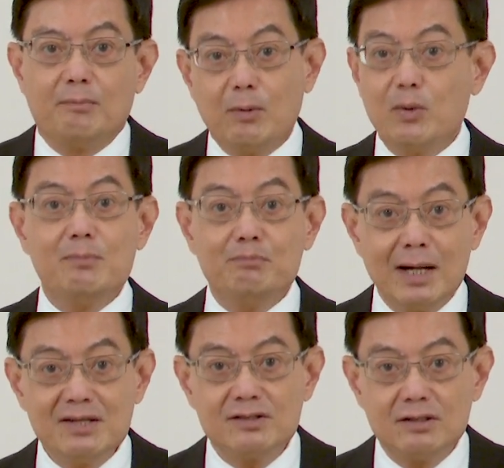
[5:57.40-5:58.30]
But we
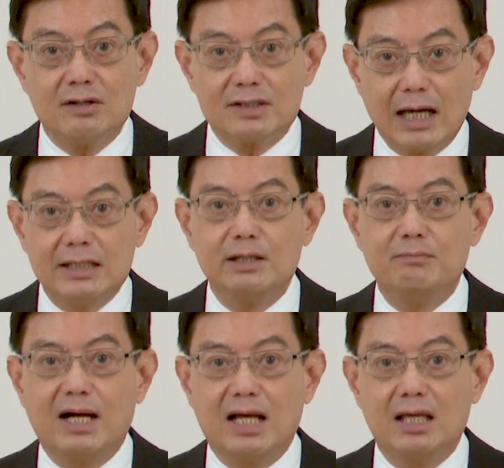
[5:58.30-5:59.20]
must not
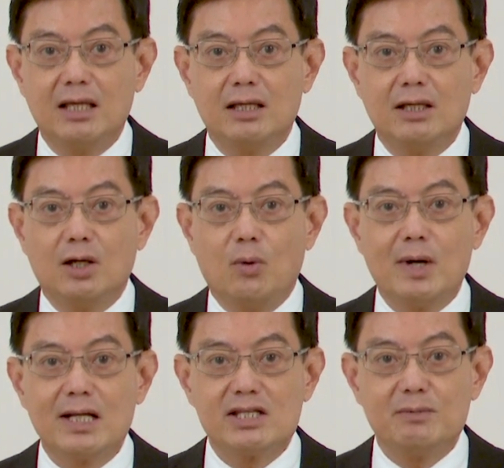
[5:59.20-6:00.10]
undermine
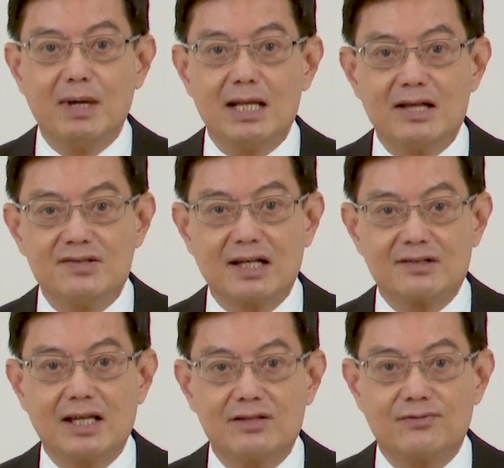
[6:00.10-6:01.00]
what has made us
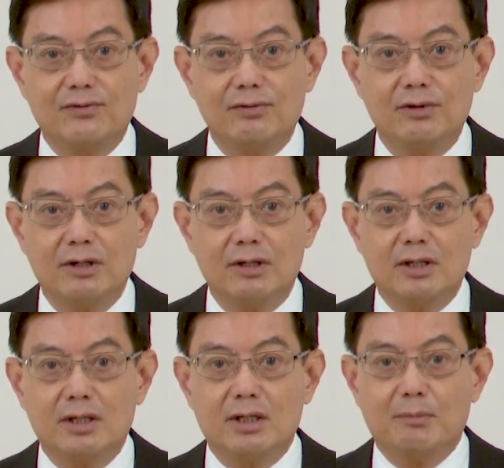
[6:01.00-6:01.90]
successful
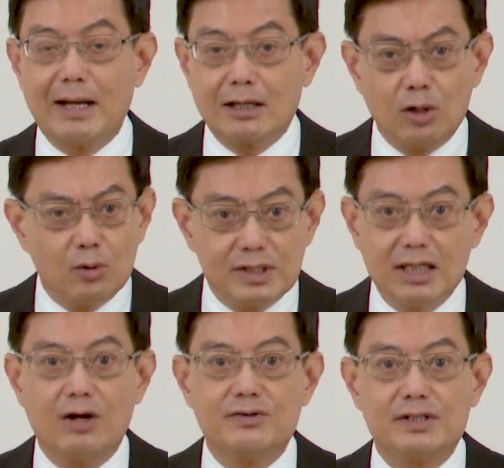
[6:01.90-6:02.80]
by
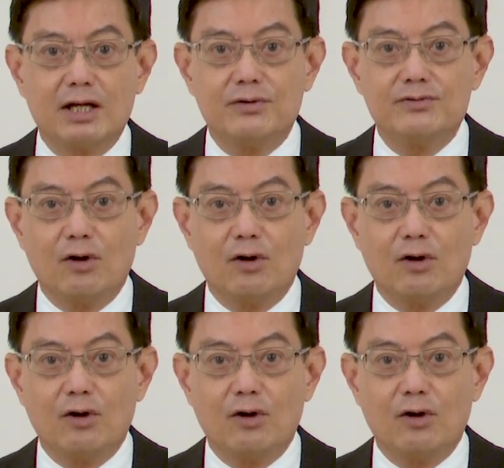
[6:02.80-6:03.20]
closing ourselves